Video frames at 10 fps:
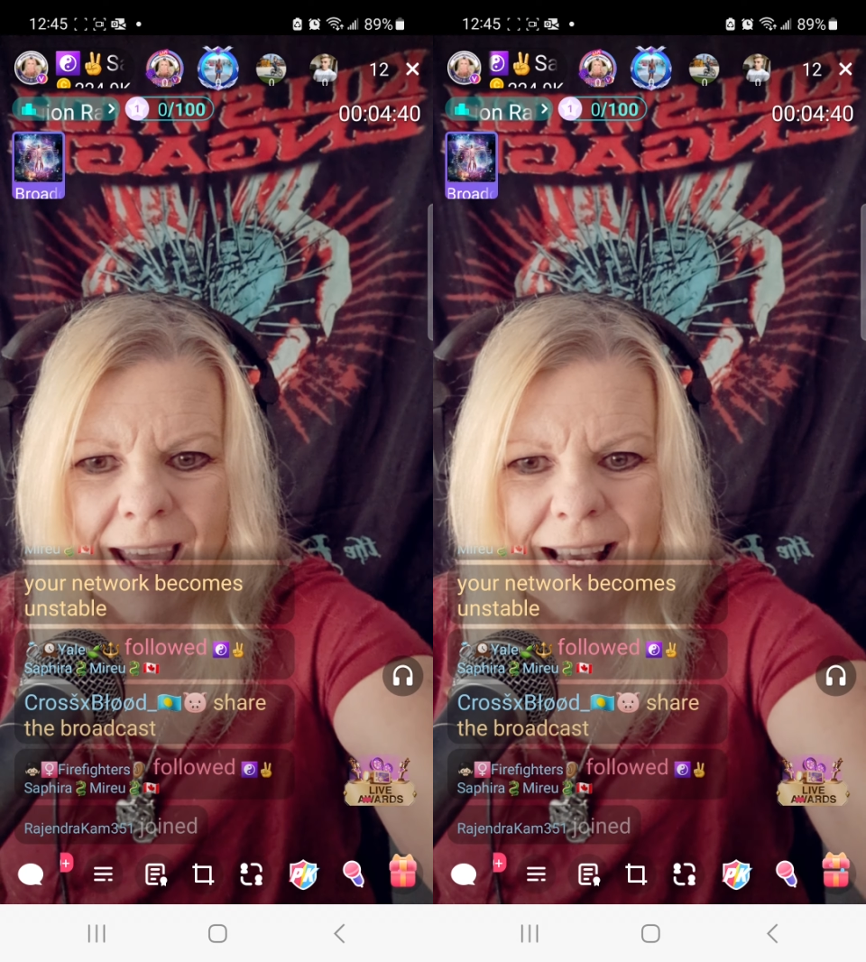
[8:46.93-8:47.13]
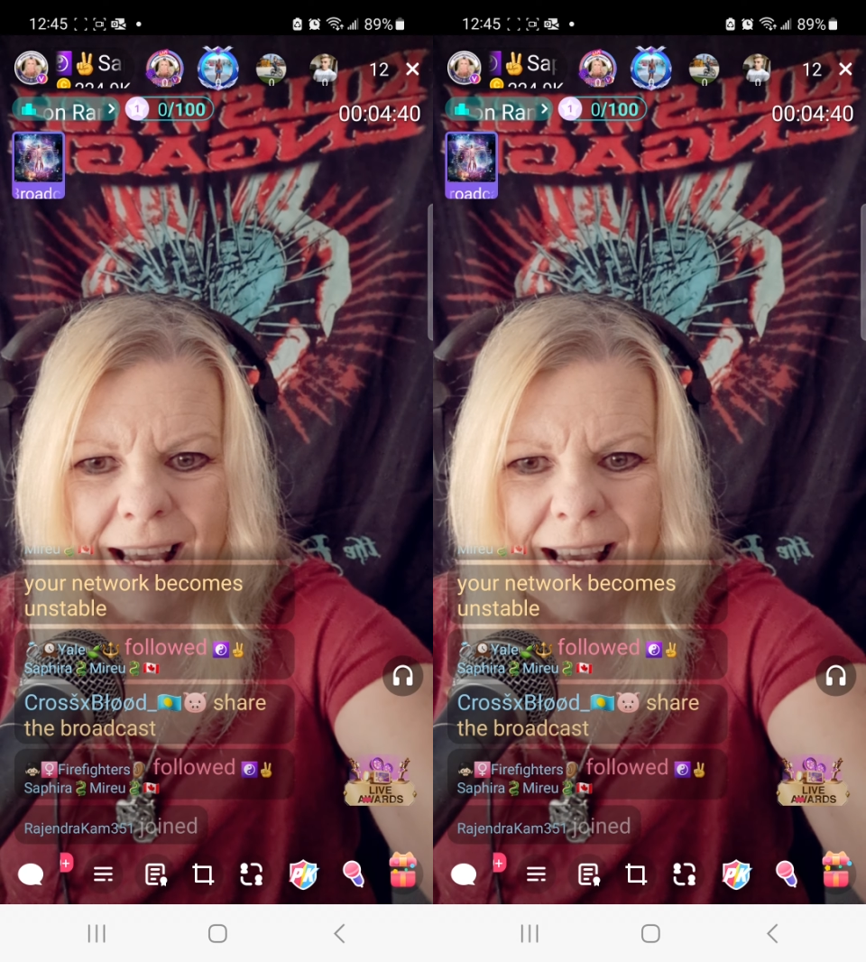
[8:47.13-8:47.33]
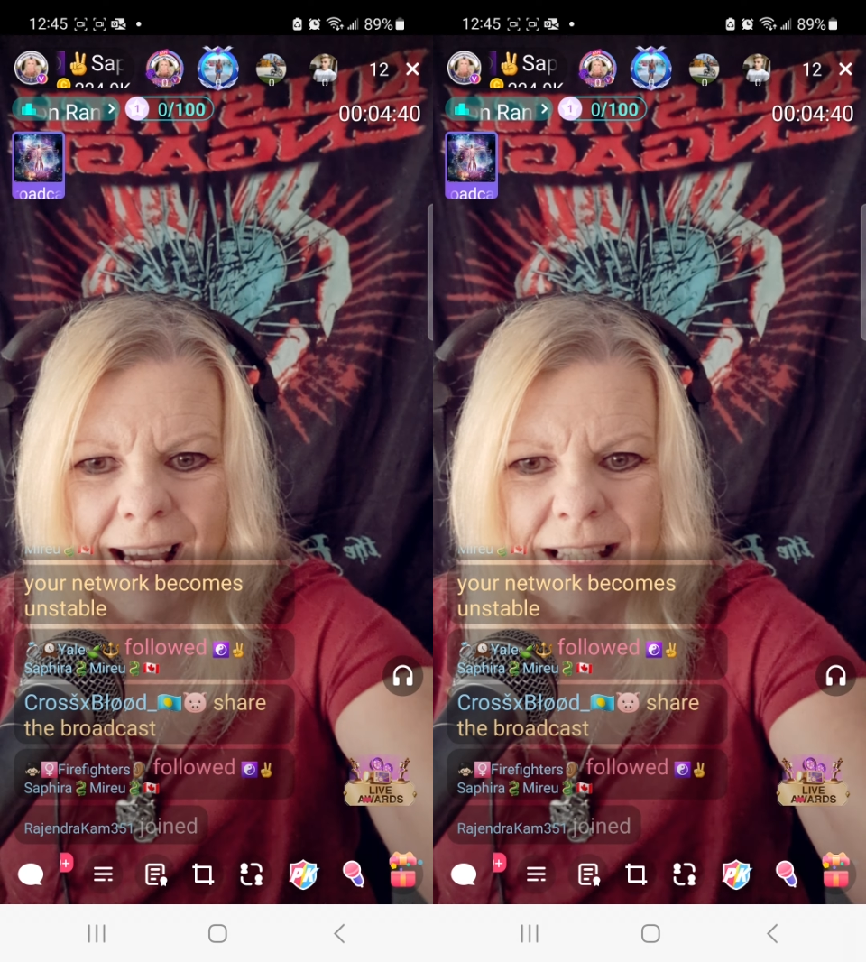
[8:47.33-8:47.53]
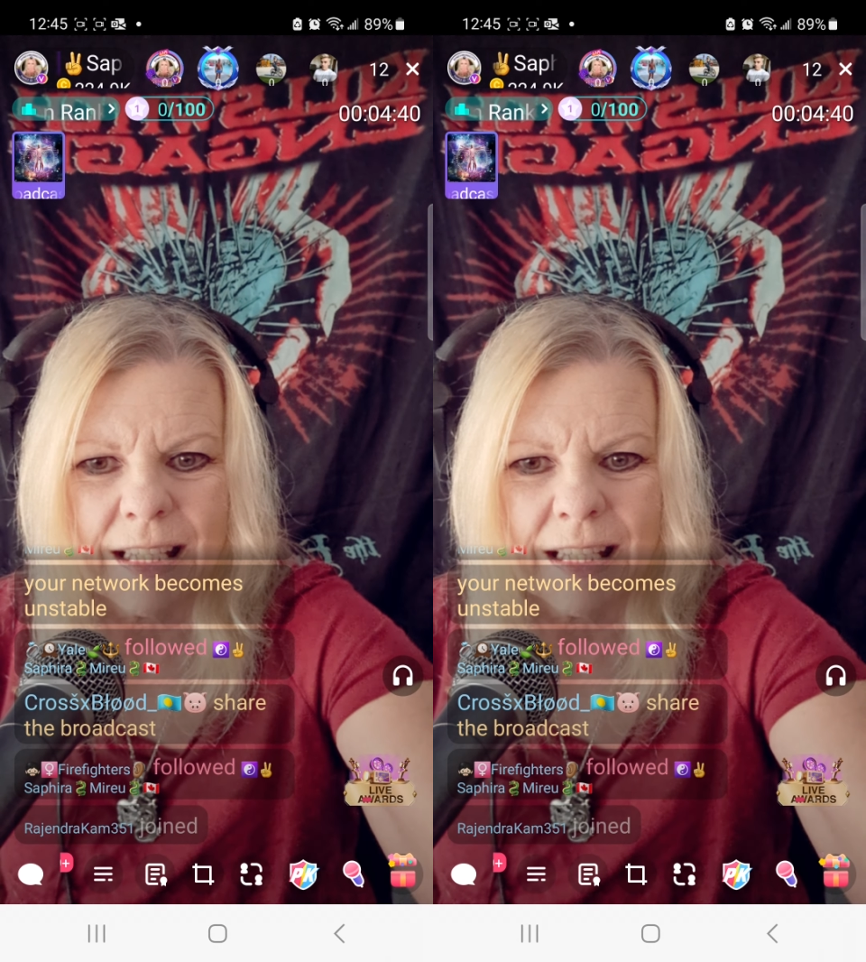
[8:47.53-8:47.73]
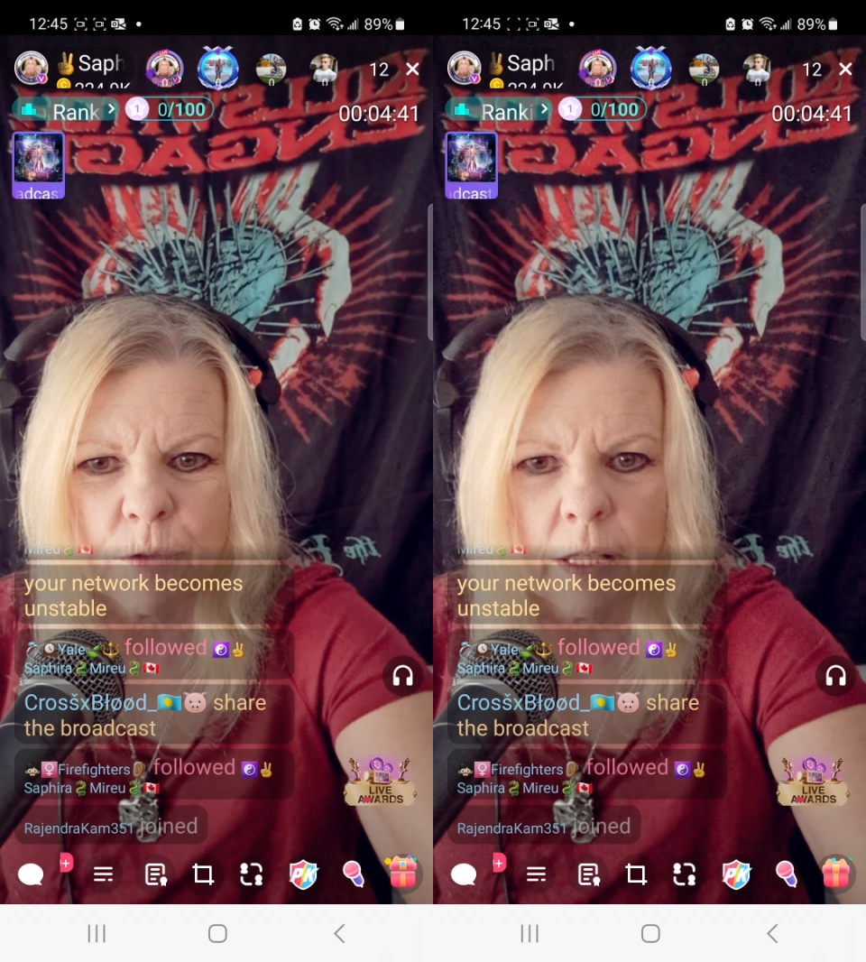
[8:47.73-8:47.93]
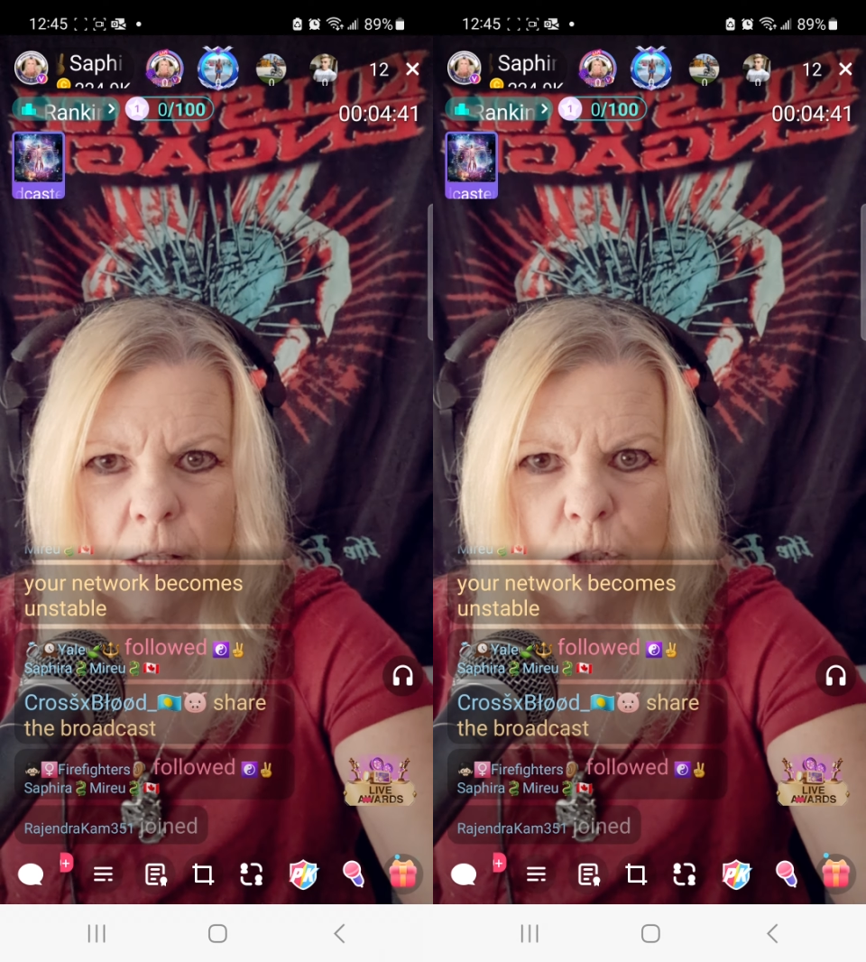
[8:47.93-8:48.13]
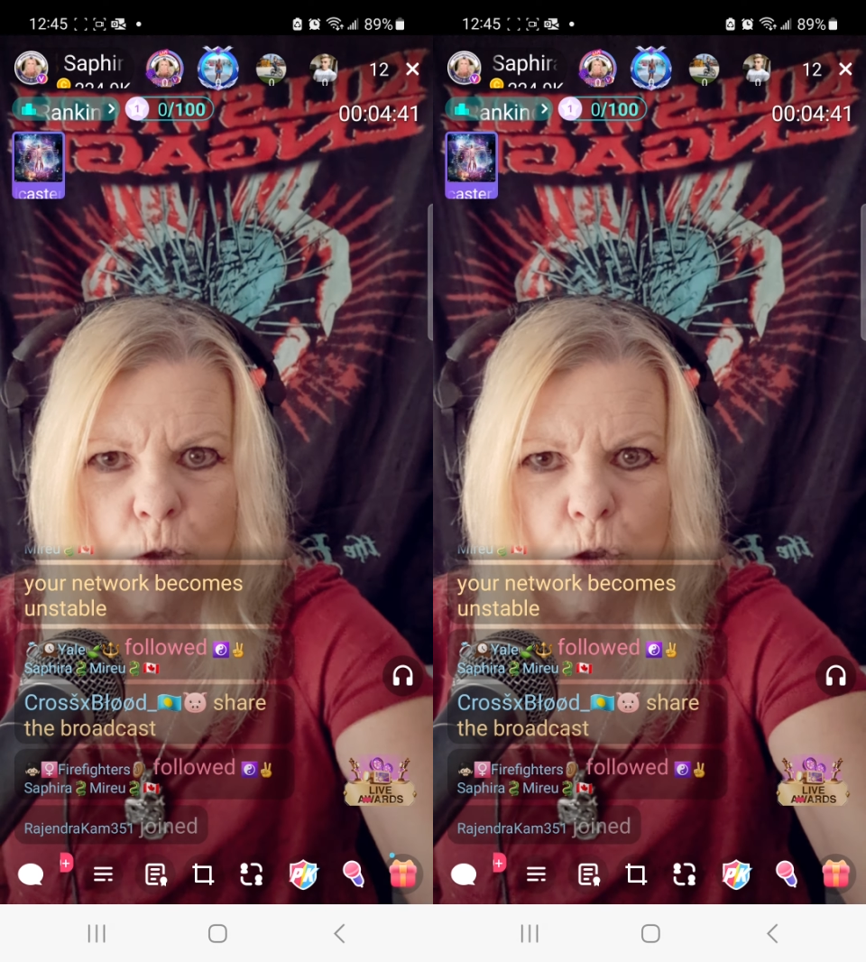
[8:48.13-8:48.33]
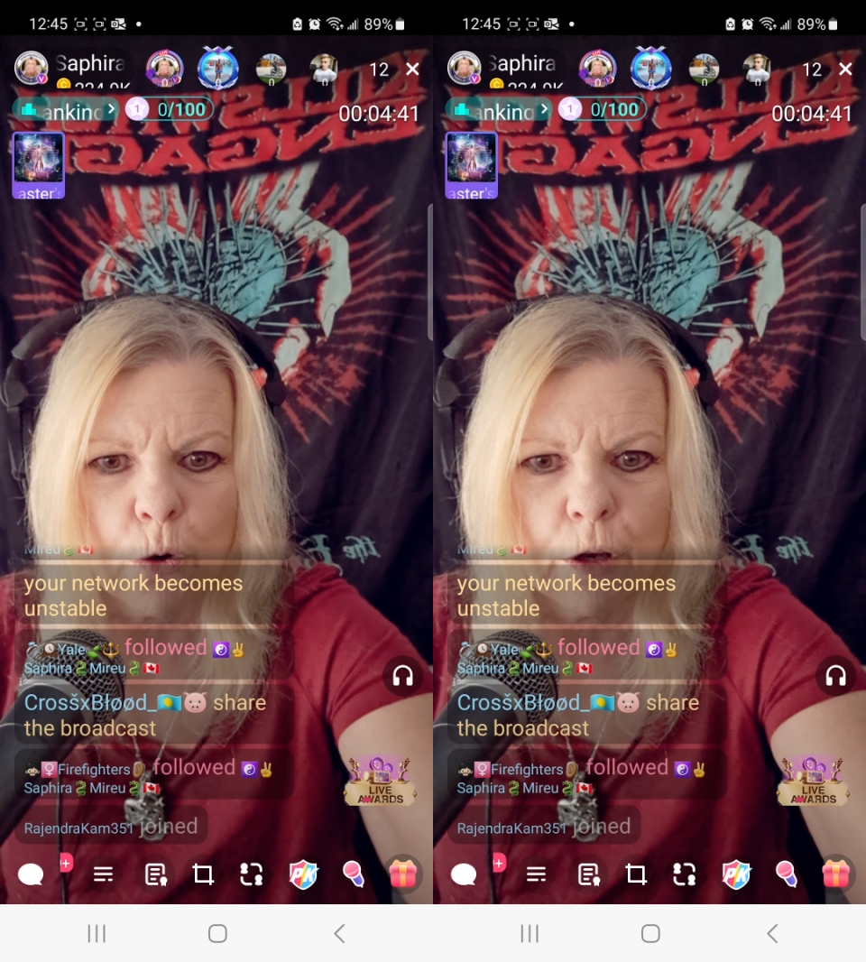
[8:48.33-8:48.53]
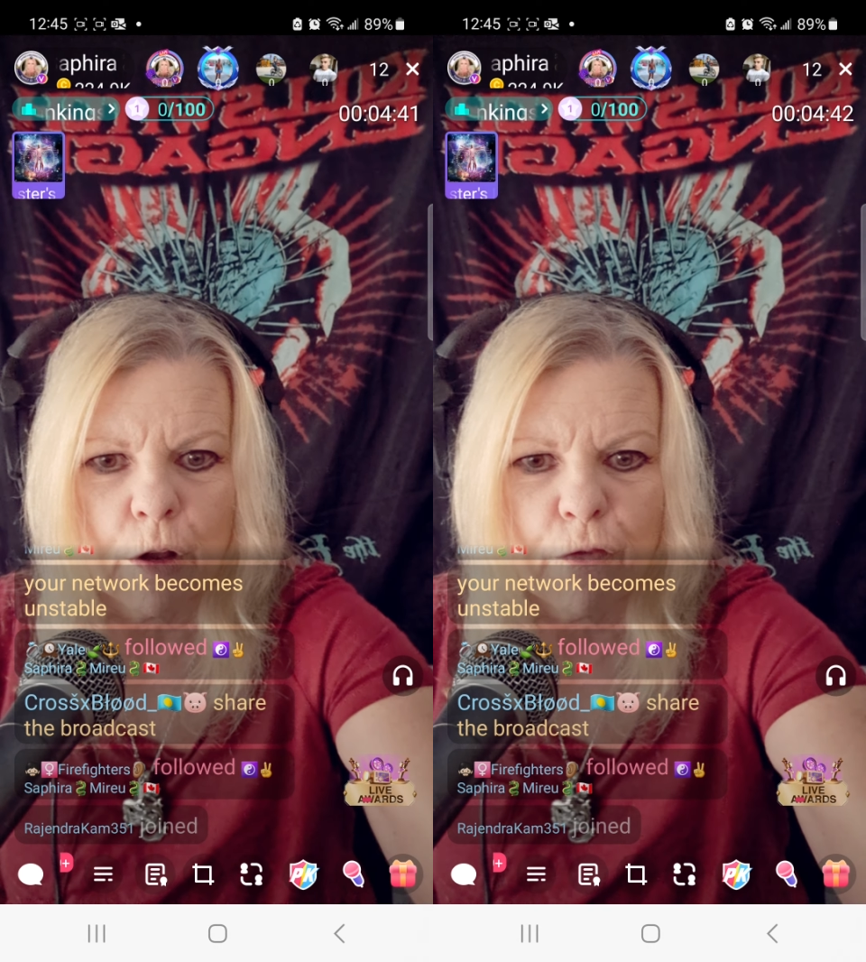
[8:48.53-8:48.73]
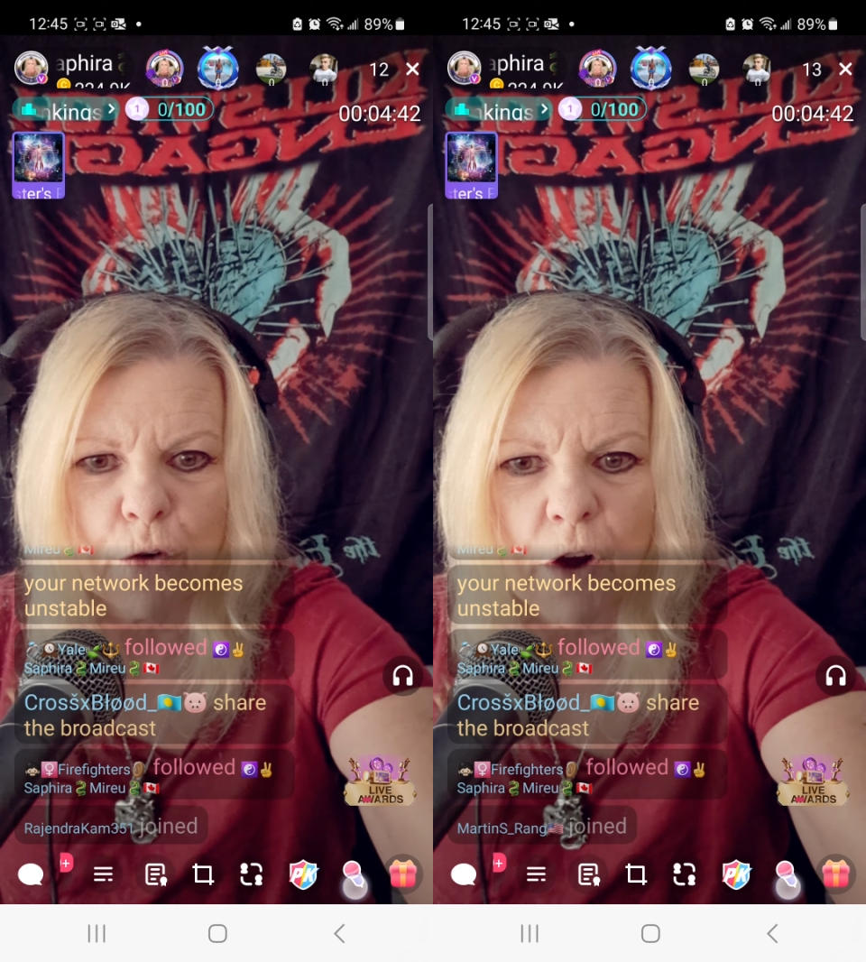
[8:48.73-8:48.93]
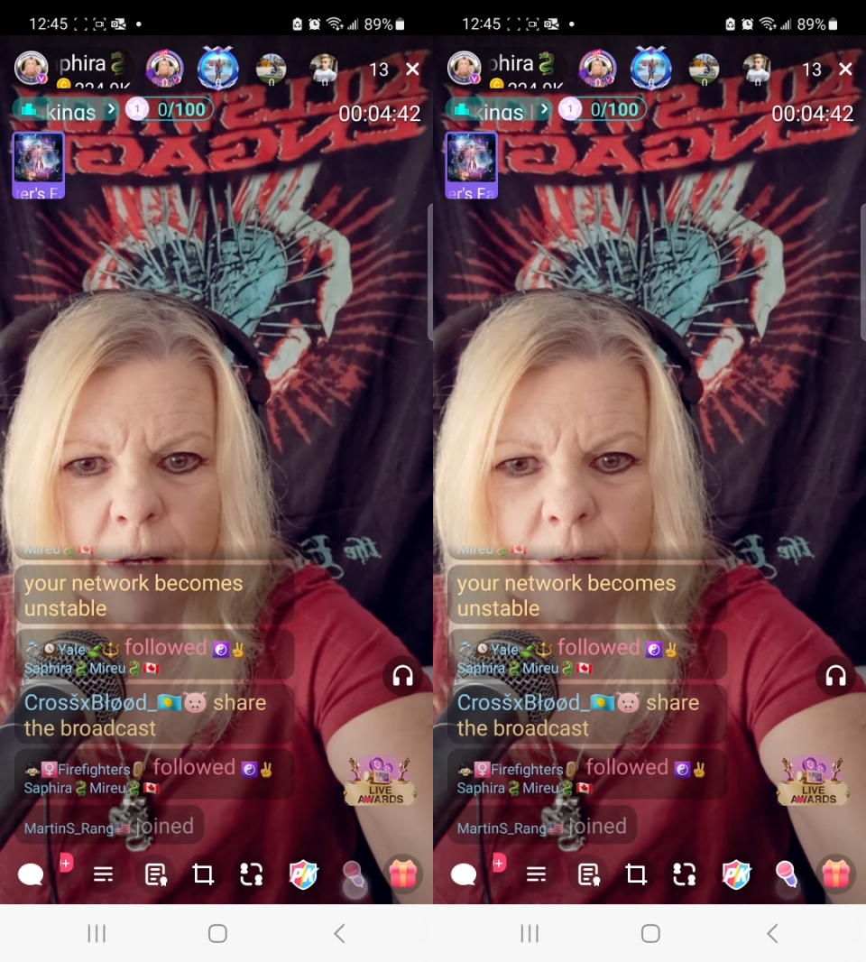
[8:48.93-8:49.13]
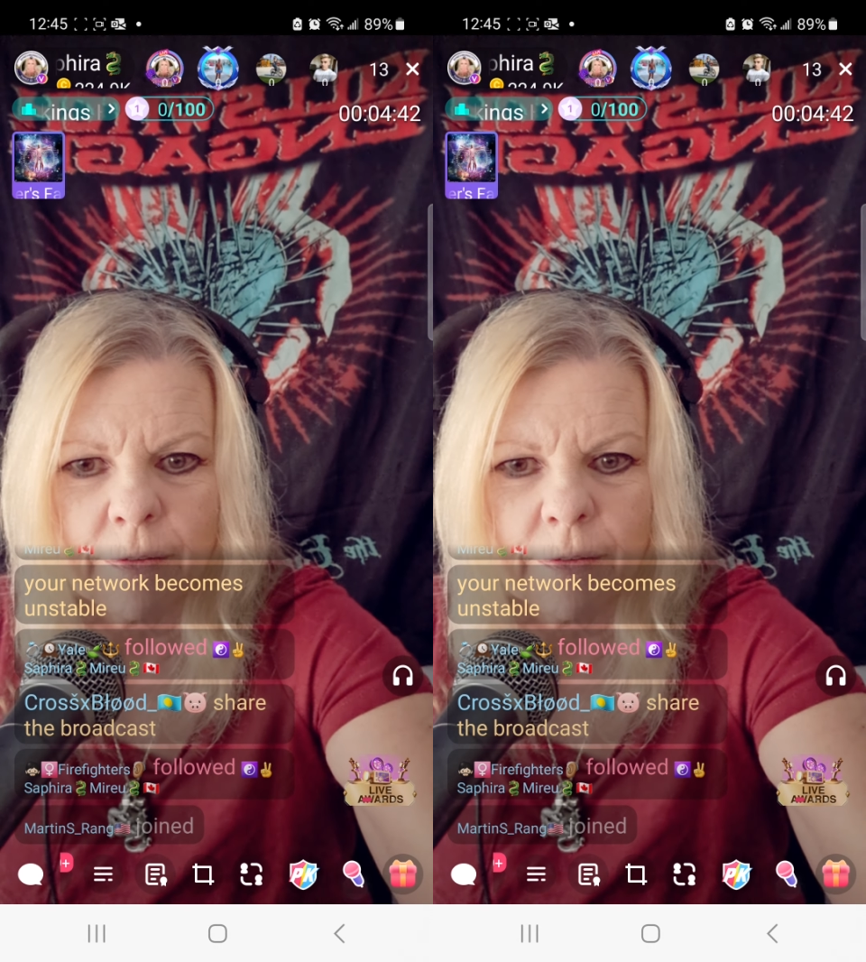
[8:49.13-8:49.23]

so I'm doing a little tutorial end.